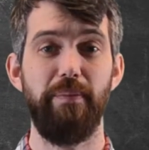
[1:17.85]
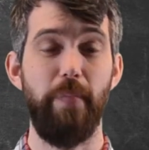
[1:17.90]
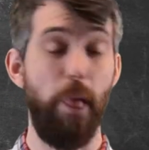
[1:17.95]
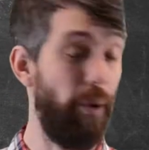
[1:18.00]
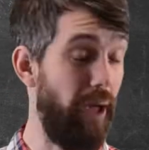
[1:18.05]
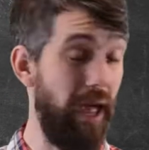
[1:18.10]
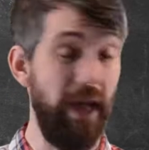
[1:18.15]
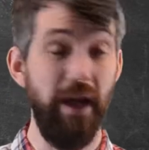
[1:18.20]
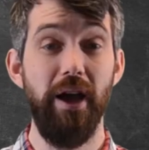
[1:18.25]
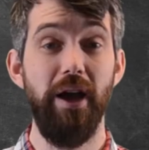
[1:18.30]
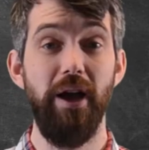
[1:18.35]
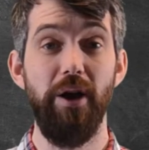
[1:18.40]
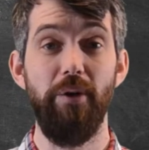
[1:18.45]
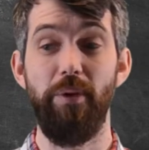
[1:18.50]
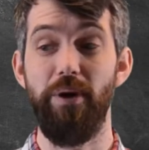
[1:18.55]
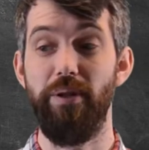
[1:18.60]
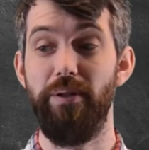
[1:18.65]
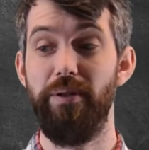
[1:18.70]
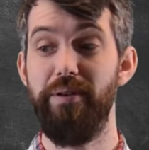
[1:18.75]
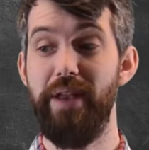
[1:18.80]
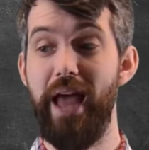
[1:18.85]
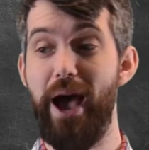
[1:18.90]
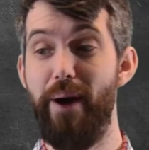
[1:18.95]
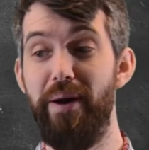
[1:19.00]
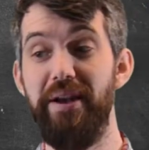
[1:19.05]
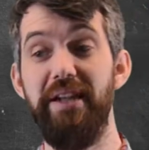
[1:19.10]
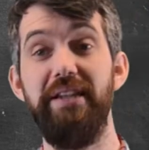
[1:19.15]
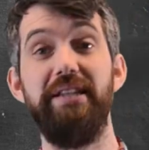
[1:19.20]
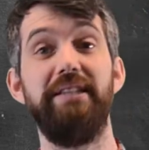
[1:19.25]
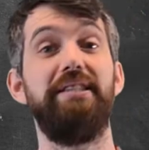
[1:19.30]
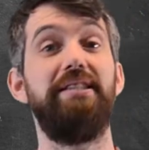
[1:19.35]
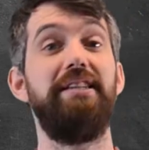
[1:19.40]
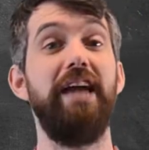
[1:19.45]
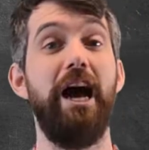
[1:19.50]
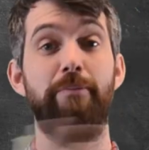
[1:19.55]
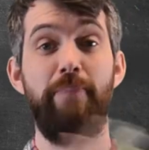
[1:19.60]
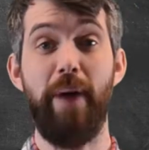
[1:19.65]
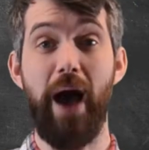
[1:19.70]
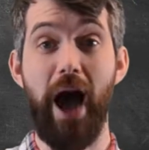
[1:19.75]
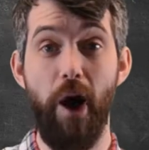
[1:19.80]
Okay, well, now I need to
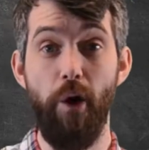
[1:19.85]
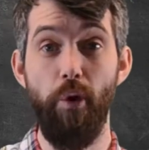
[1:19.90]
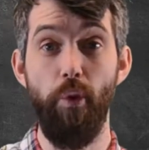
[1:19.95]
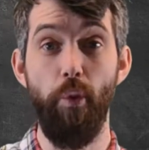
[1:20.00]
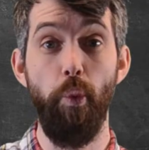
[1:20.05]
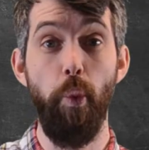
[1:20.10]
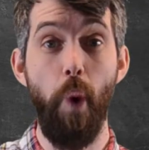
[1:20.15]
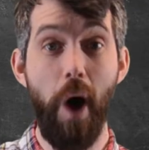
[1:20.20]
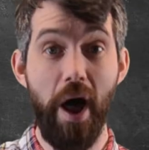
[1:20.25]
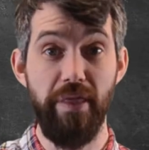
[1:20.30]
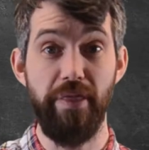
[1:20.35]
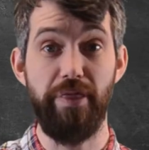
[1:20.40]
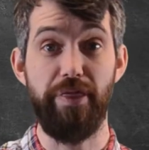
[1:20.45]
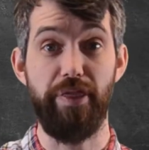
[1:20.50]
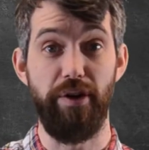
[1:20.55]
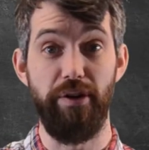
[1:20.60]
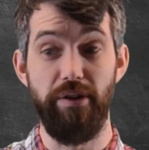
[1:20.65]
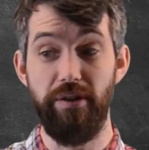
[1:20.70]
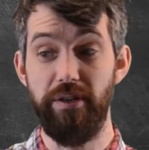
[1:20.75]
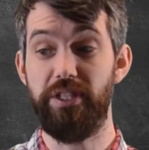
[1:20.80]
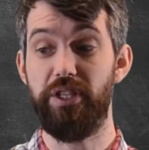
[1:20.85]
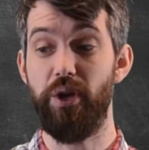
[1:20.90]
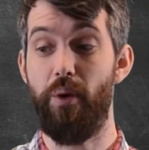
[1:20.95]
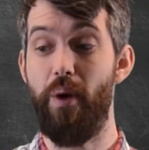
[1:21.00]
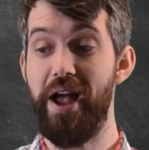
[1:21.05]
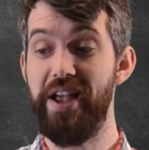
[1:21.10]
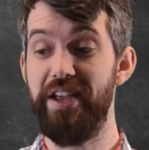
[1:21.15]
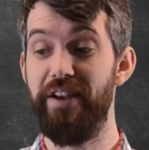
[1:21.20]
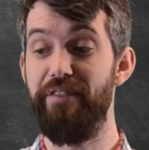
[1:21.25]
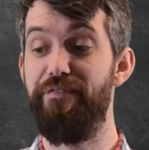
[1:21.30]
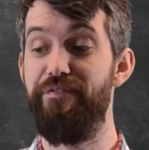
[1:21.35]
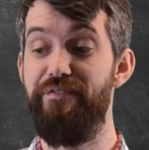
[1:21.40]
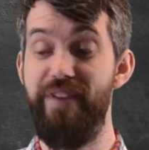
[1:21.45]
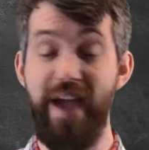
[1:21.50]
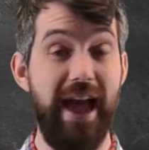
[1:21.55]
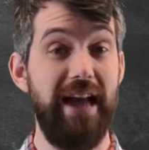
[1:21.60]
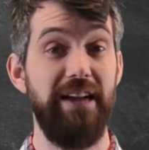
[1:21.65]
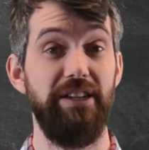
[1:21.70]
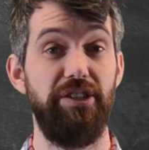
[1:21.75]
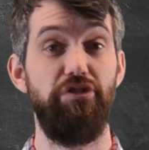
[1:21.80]
step out 1/3, so I
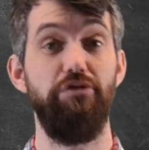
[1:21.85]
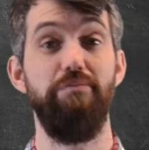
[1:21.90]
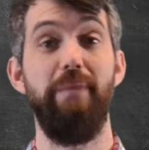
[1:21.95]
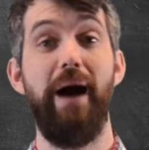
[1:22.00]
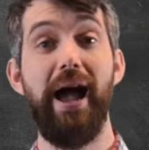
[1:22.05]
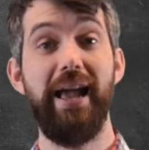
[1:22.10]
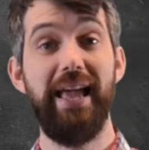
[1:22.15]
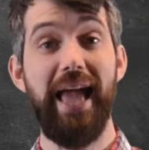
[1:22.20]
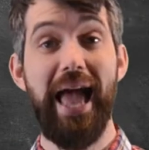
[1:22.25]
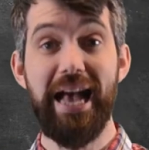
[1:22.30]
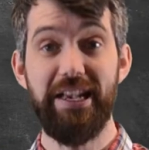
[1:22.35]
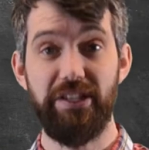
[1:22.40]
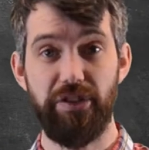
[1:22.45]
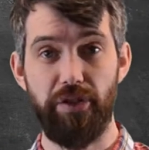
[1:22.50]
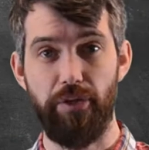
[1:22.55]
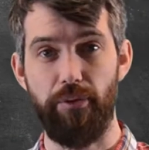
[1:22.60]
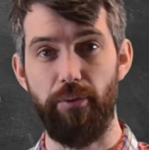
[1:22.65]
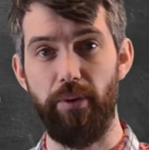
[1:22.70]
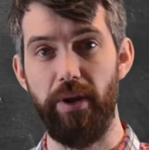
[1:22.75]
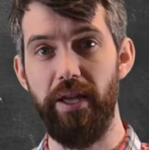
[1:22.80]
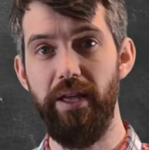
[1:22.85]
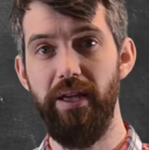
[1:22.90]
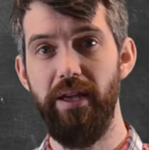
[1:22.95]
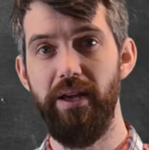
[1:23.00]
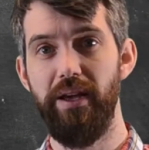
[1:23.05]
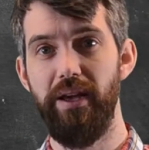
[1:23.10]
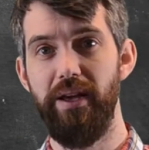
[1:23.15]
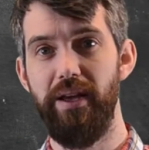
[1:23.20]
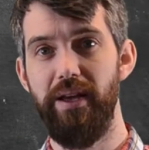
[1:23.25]
advance to my S3.